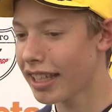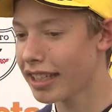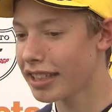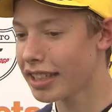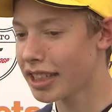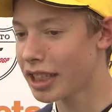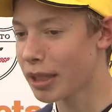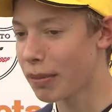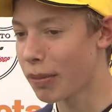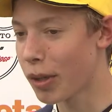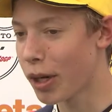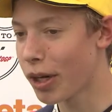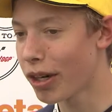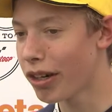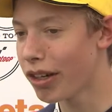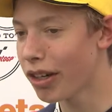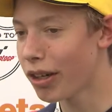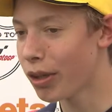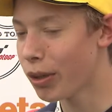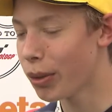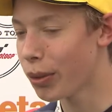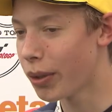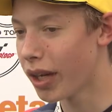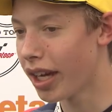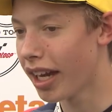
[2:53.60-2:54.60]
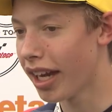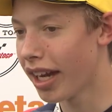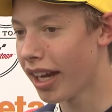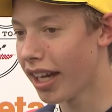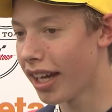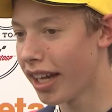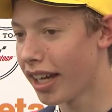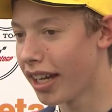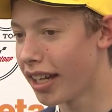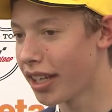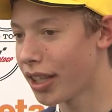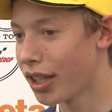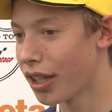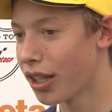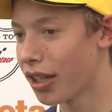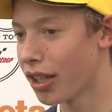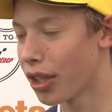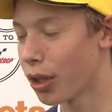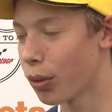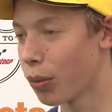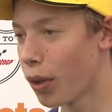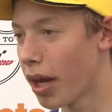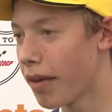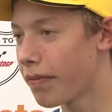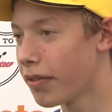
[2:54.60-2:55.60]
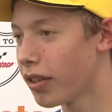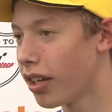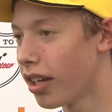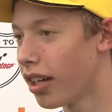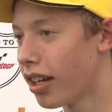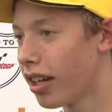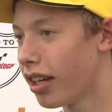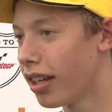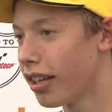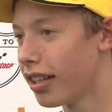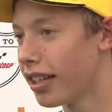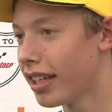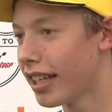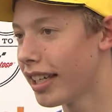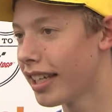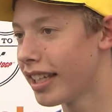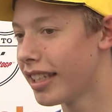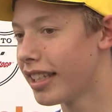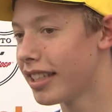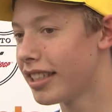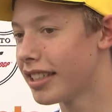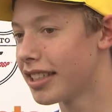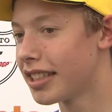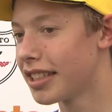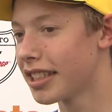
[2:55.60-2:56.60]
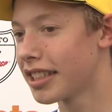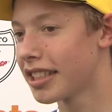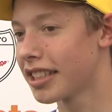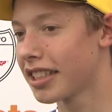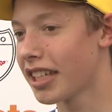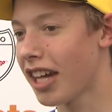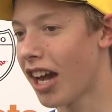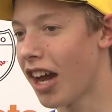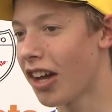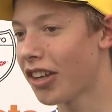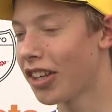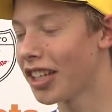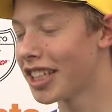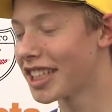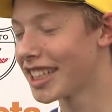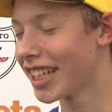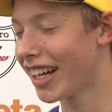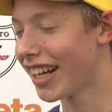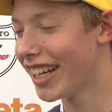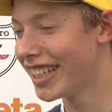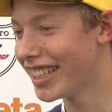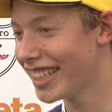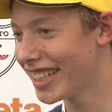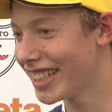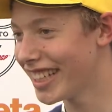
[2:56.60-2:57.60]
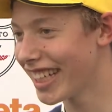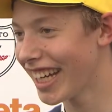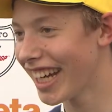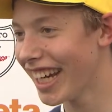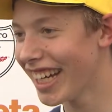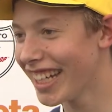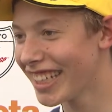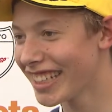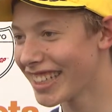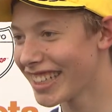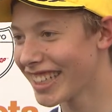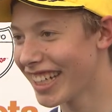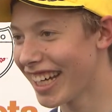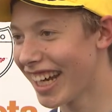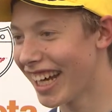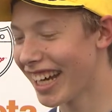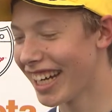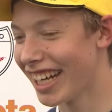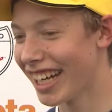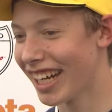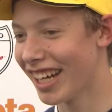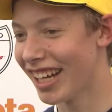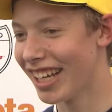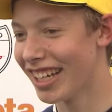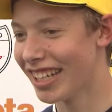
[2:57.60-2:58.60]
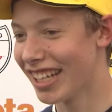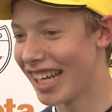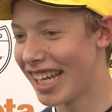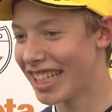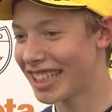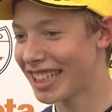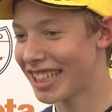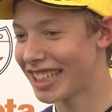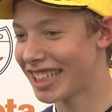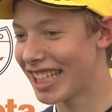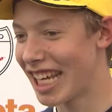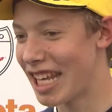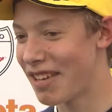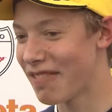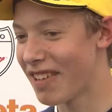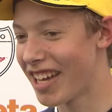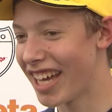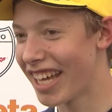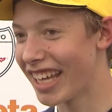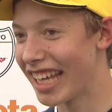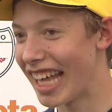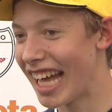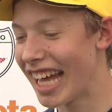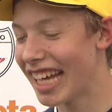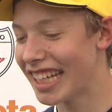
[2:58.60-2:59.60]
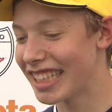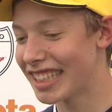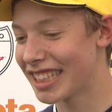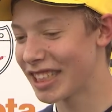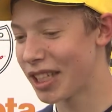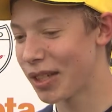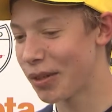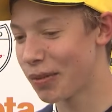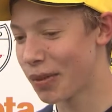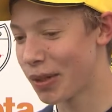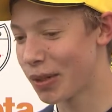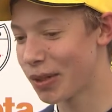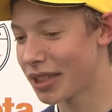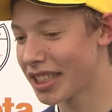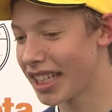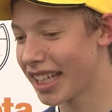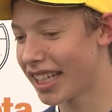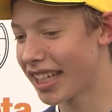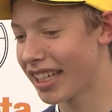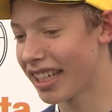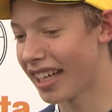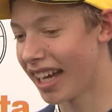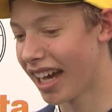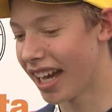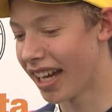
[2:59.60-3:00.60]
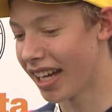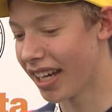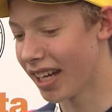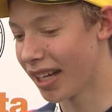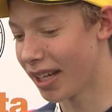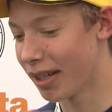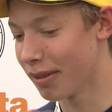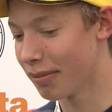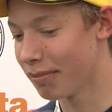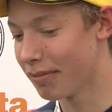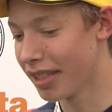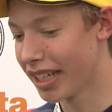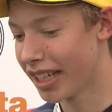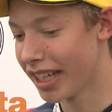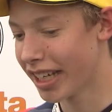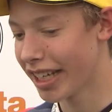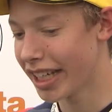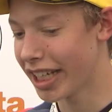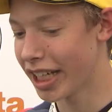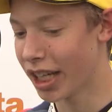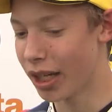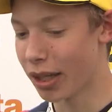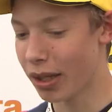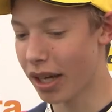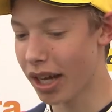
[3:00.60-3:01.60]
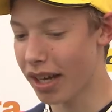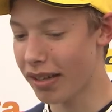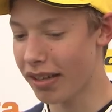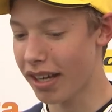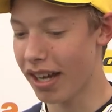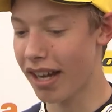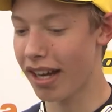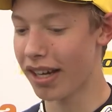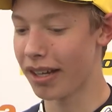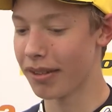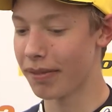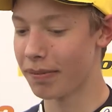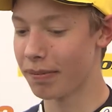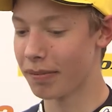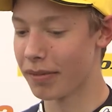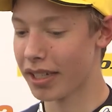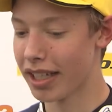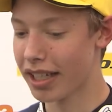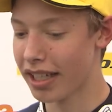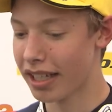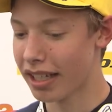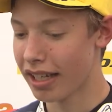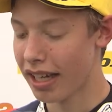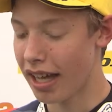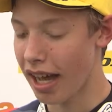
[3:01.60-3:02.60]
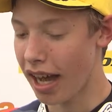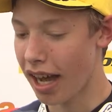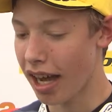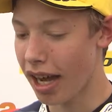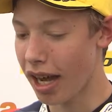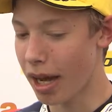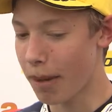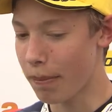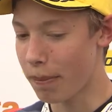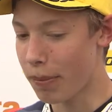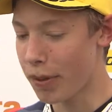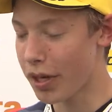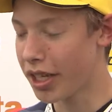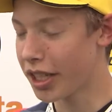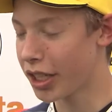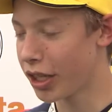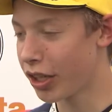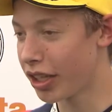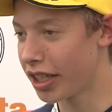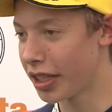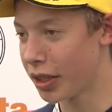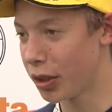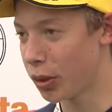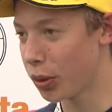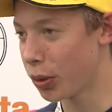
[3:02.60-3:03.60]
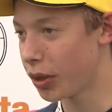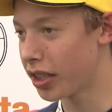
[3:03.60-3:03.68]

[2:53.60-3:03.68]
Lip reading: Tomorrow, the weather is undecided yet. Let's just leave it at that. So we'll see. You know, I'm pretty good in all